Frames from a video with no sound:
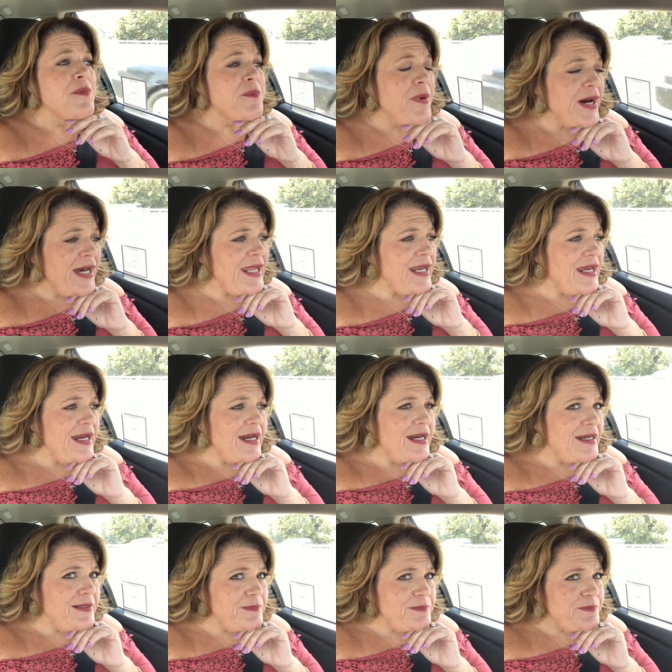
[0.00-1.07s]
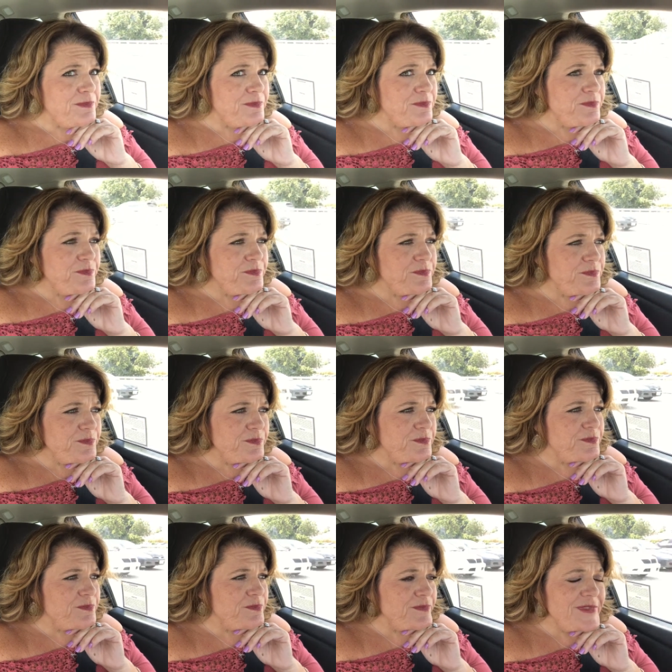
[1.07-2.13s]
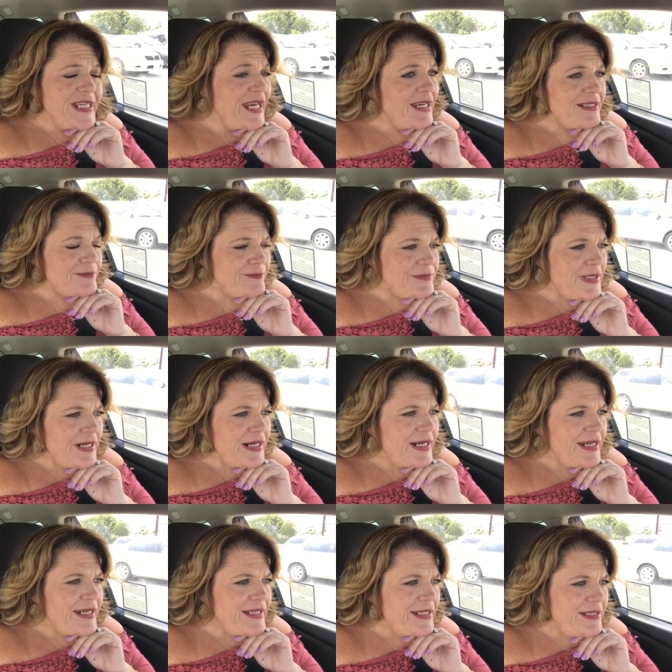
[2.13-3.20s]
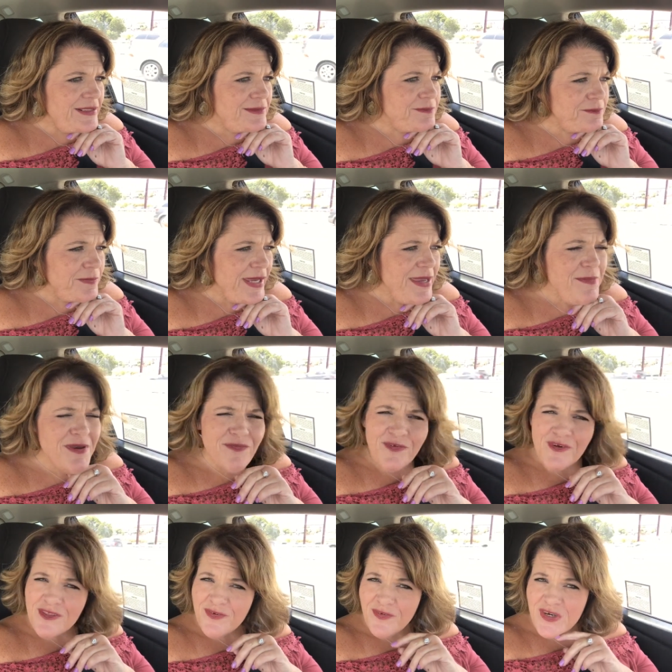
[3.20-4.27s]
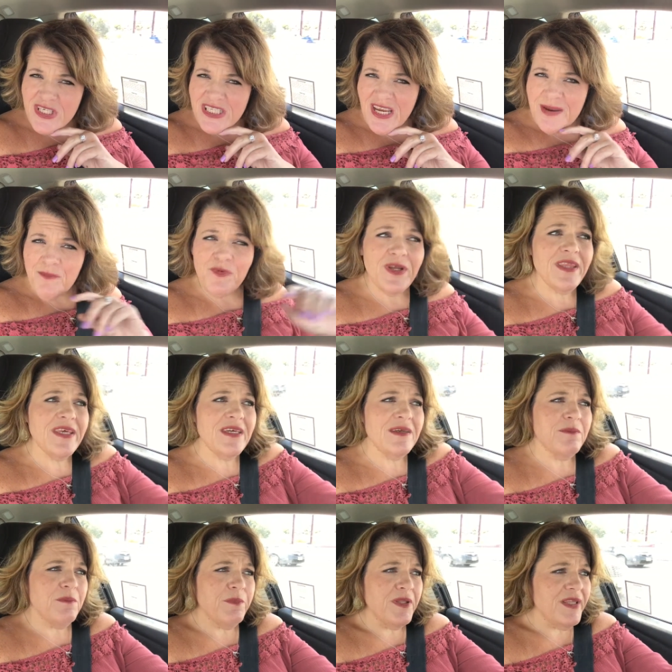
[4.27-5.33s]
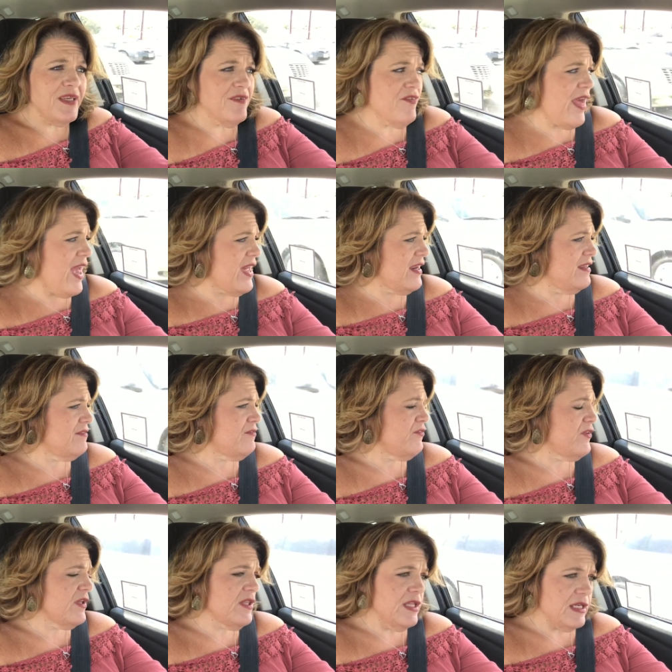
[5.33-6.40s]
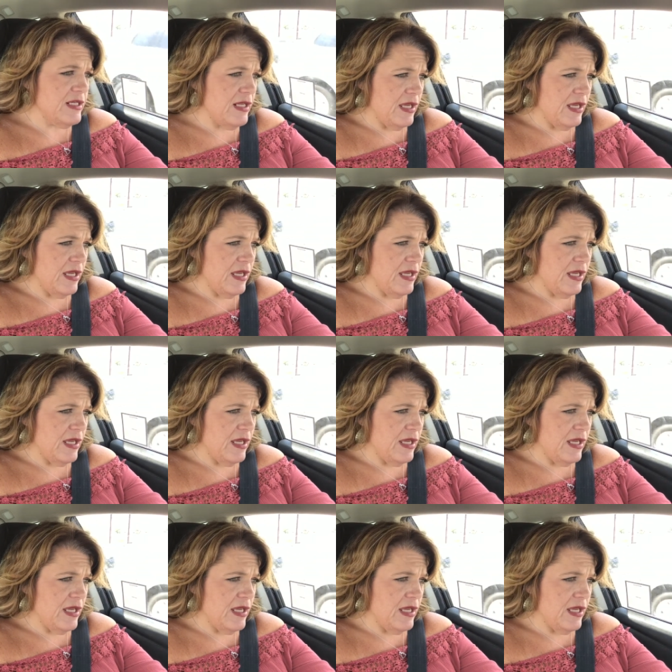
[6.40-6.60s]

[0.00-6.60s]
But um, yeah, I maybe for the first time really believe that and feel it.